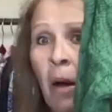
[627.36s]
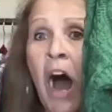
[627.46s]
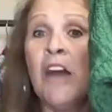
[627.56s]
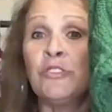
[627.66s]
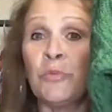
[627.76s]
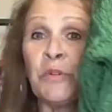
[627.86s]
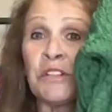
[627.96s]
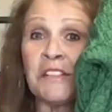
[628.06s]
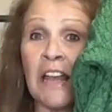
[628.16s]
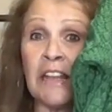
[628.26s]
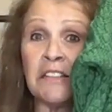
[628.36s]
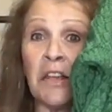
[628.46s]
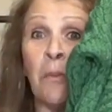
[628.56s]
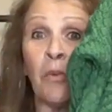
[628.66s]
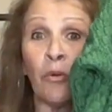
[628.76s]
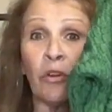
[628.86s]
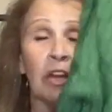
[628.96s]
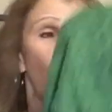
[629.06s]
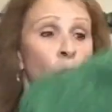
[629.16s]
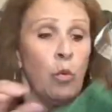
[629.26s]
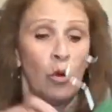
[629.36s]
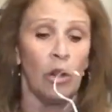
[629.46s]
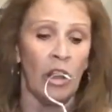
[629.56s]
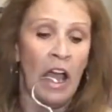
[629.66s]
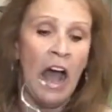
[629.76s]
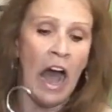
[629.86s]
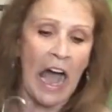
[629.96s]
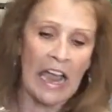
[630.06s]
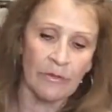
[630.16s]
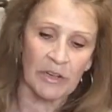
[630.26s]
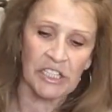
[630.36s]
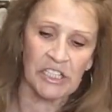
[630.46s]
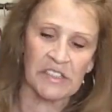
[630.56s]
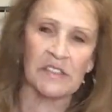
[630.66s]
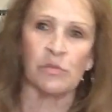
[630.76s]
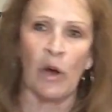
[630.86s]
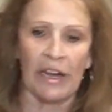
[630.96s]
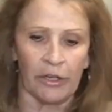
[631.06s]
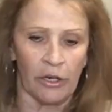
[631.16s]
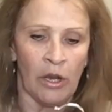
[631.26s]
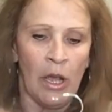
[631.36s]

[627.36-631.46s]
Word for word: 100% merino wool, Irish sweater